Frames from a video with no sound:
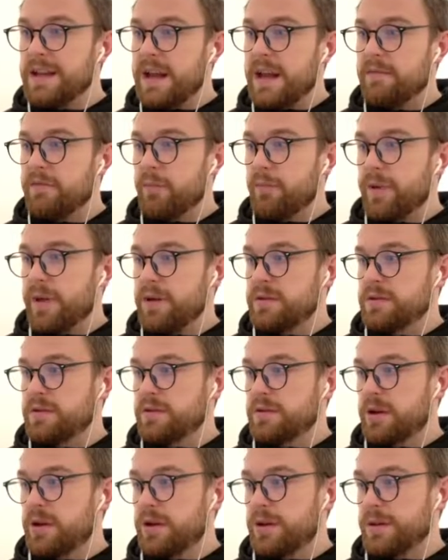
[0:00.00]
better
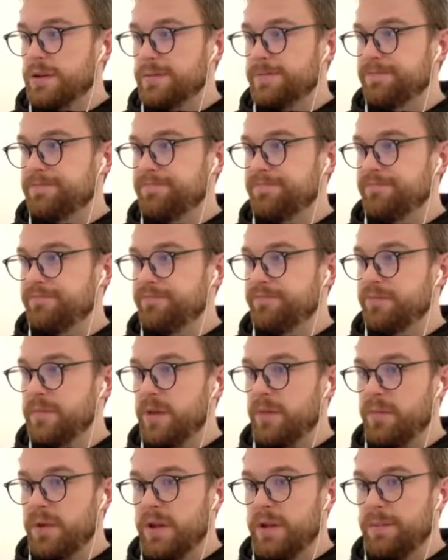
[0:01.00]
start than me,